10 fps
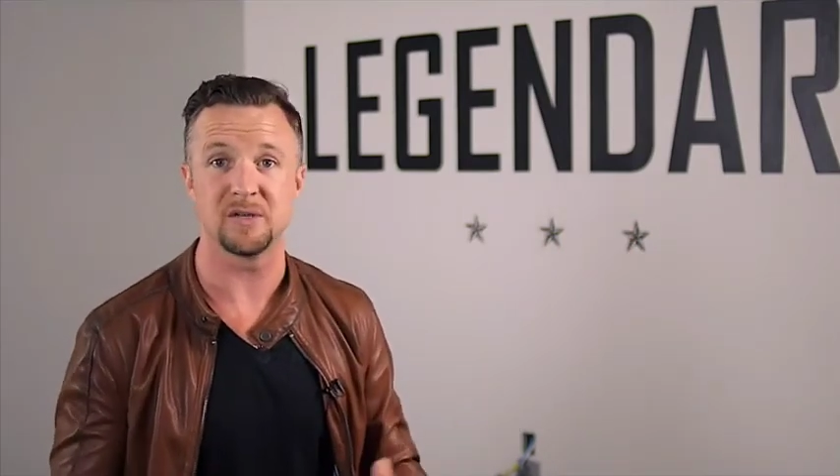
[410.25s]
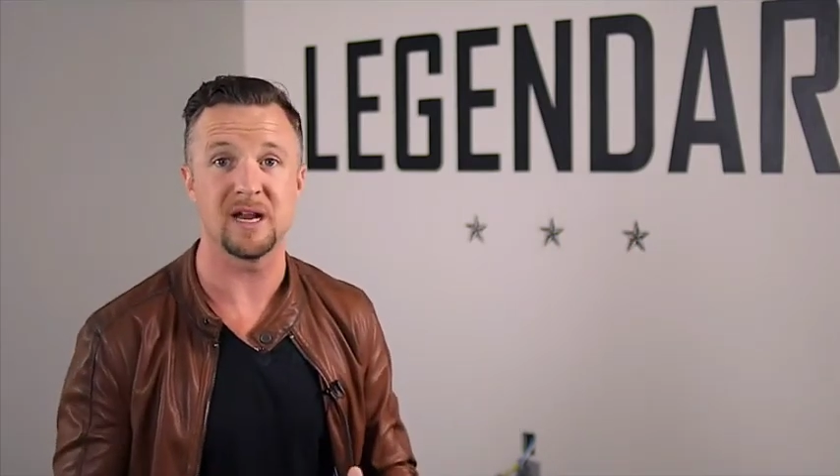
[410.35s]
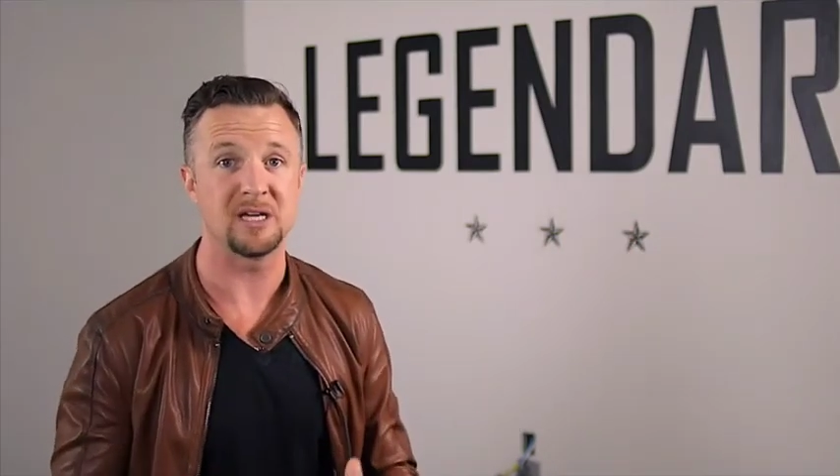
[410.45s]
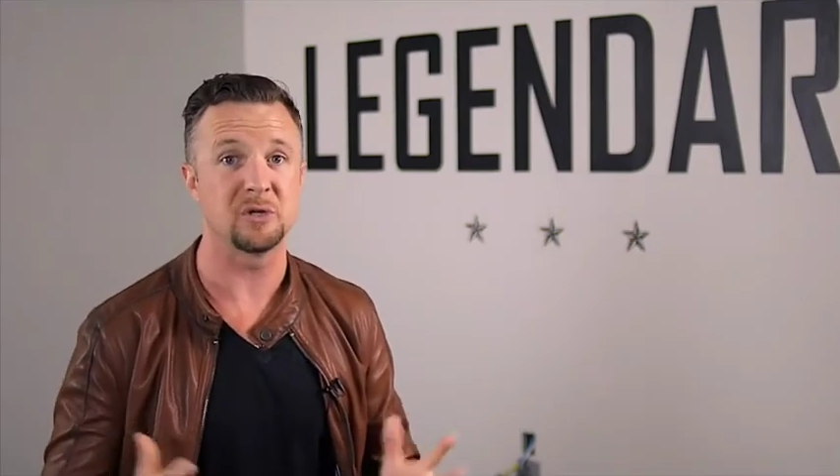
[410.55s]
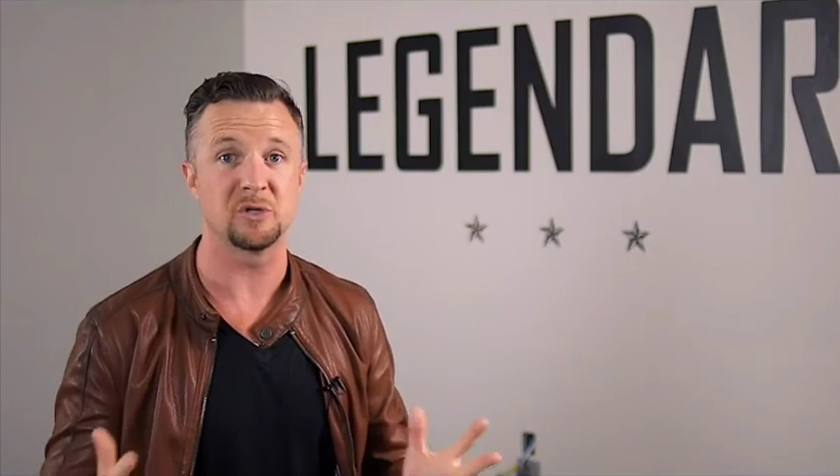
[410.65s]

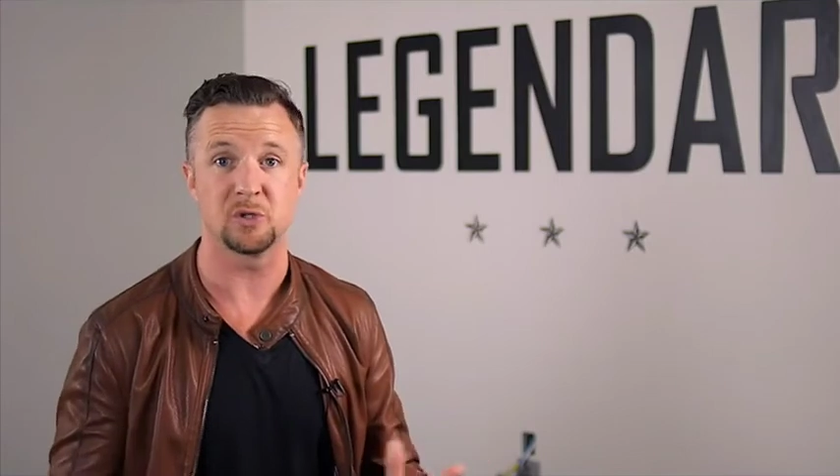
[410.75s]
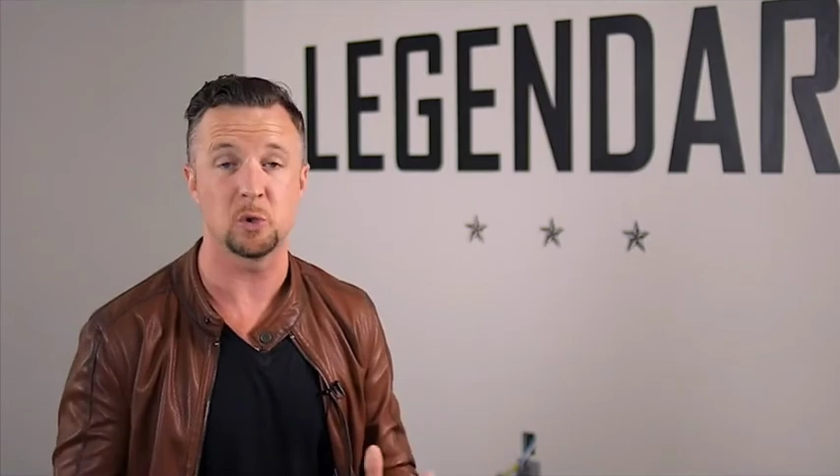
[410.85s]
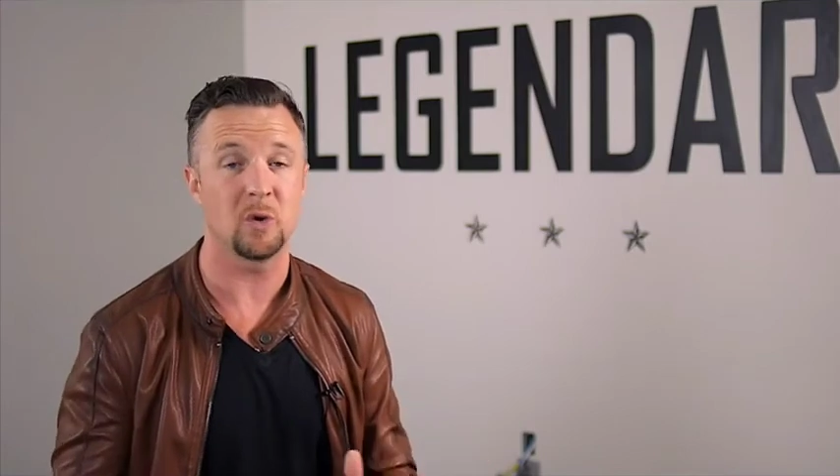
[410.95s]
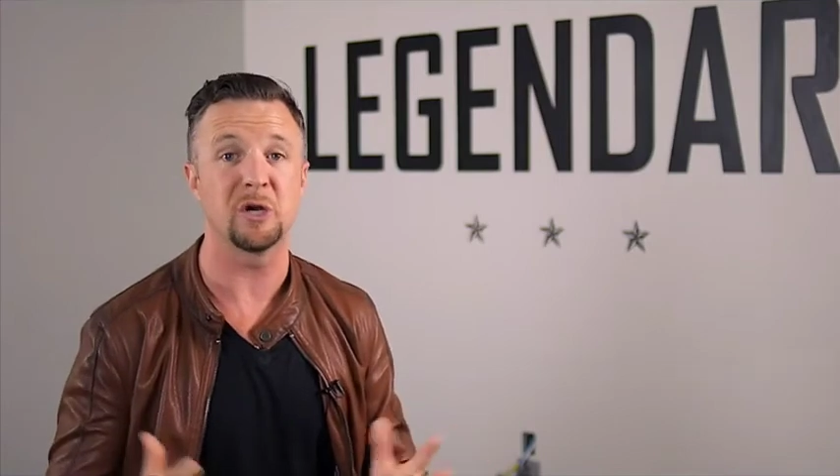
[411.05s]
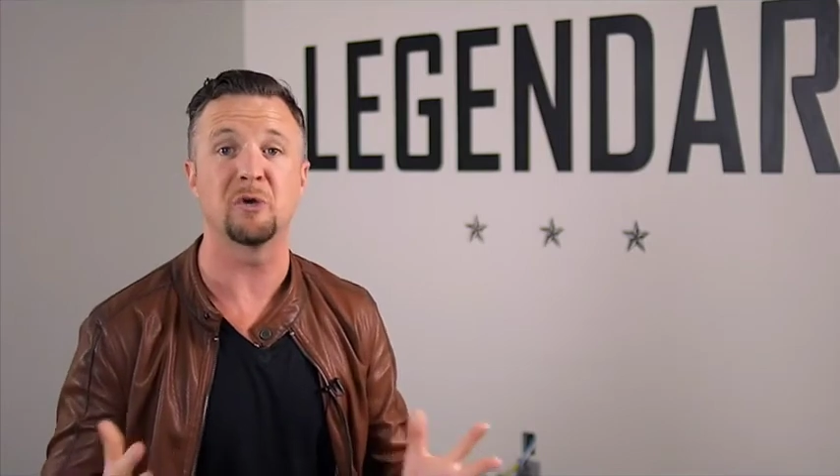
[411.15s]
10 years or
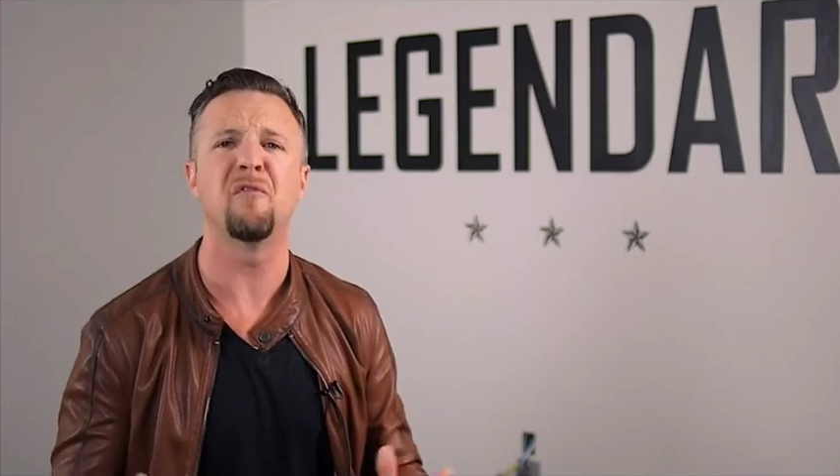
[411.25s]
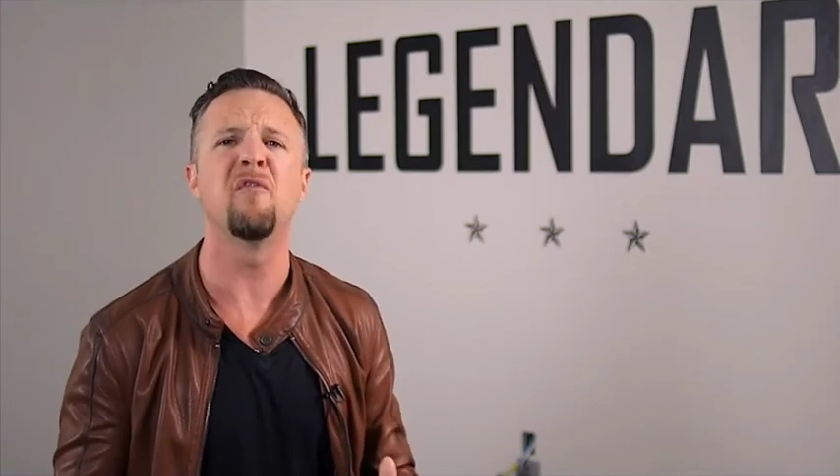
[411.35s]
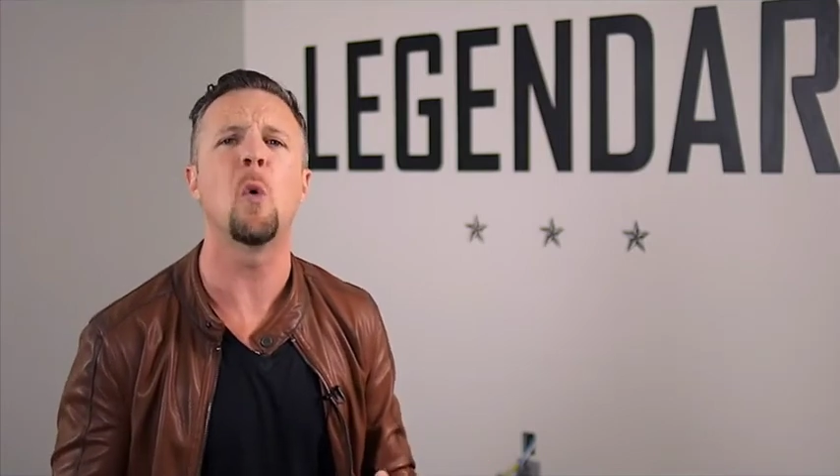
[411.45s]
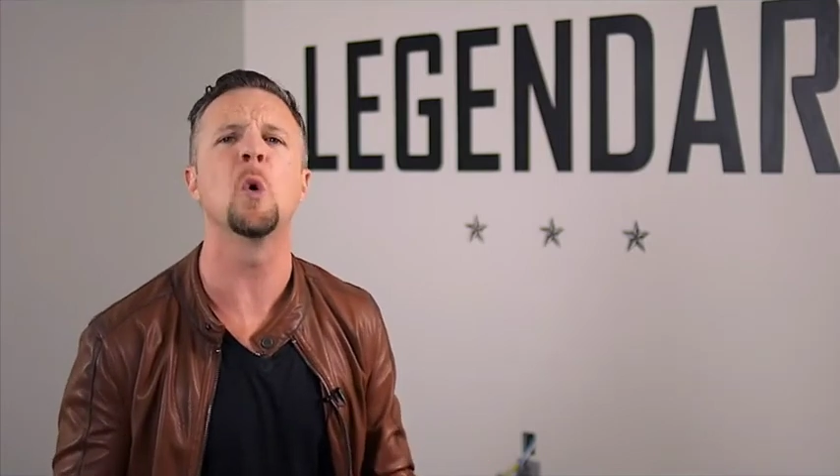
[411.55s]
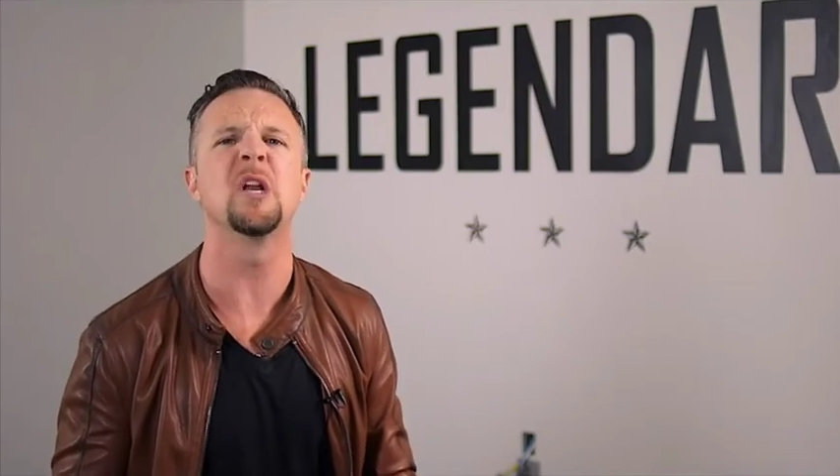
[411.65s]
20 or
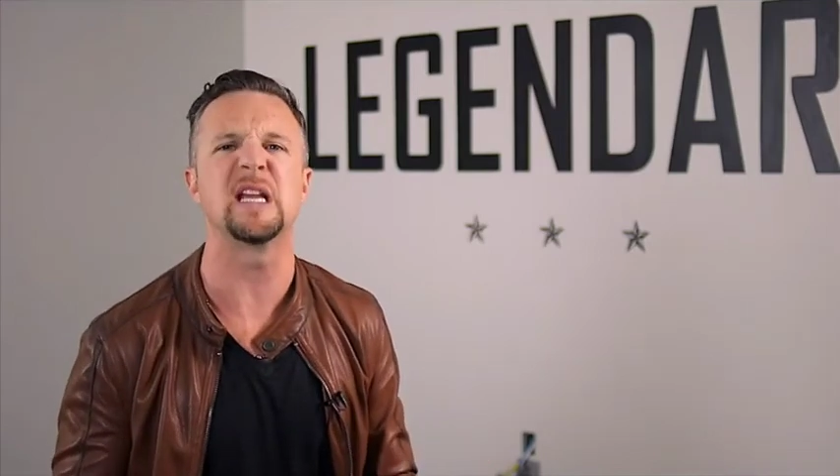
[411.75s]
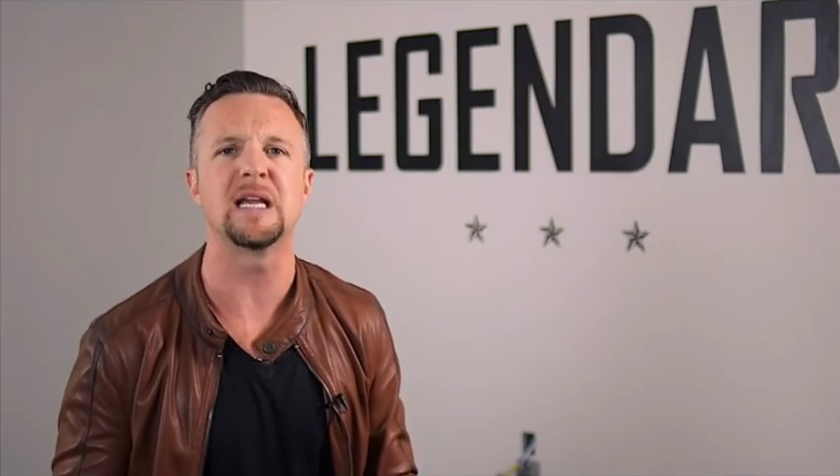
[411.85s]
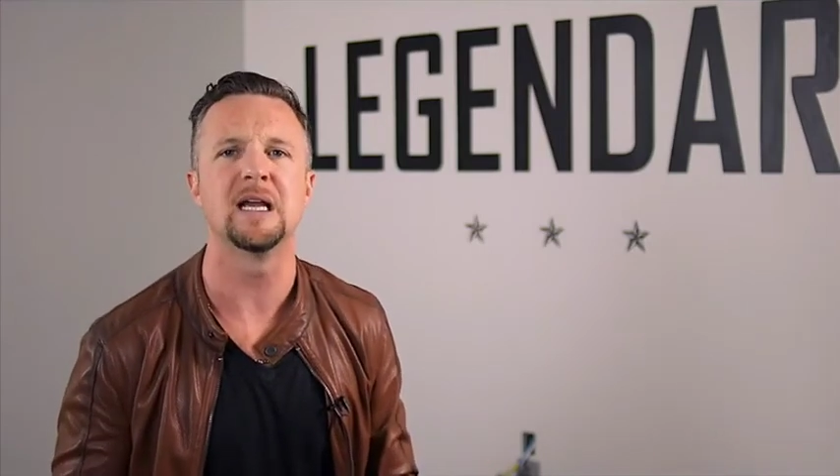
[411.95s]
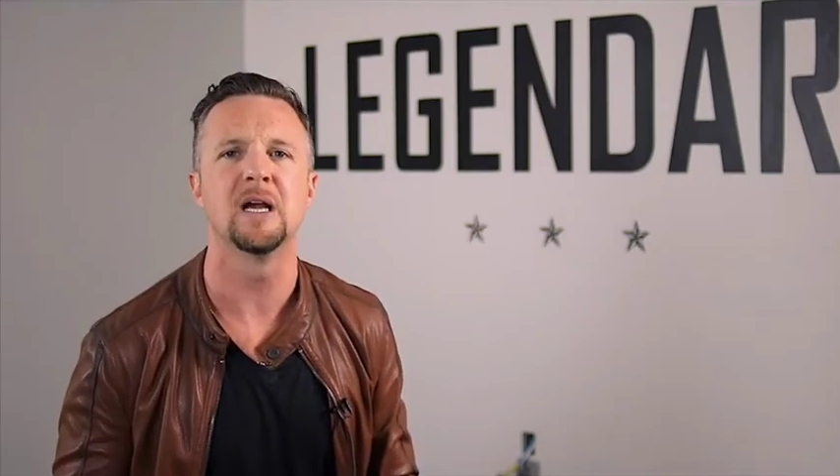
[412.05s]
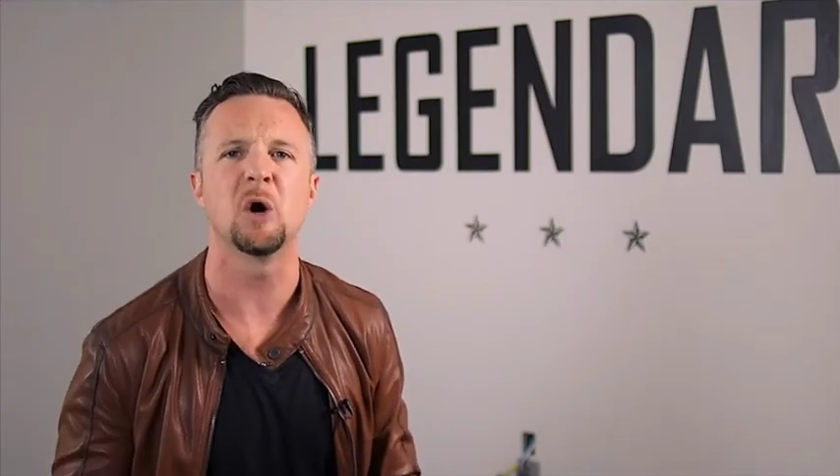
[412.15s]
40